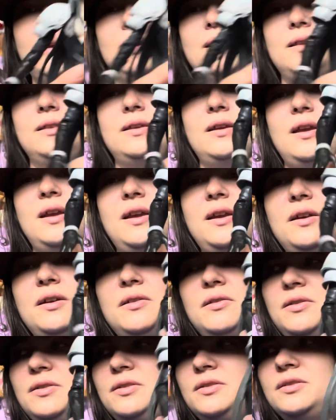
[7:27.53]
The
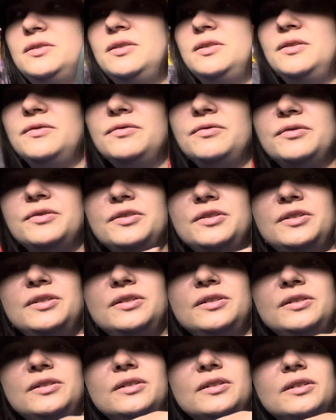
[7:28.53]
hair is
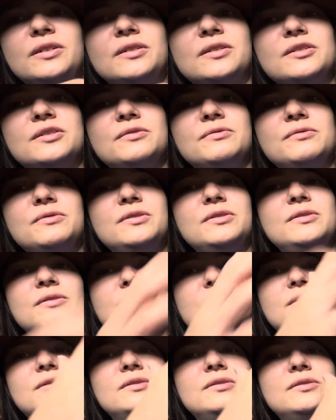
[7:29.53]
different. Like this one
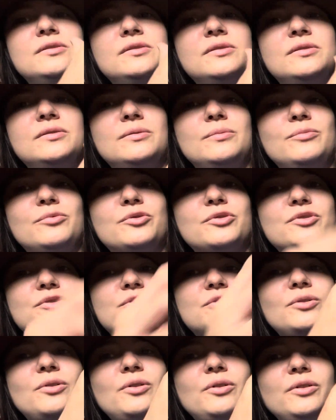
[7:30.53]
is the more
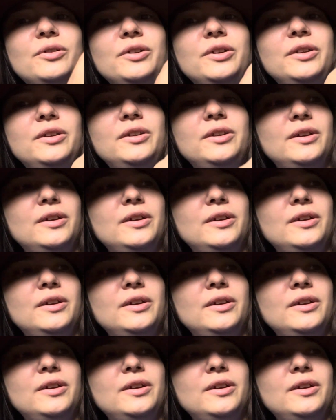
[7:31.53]
solid,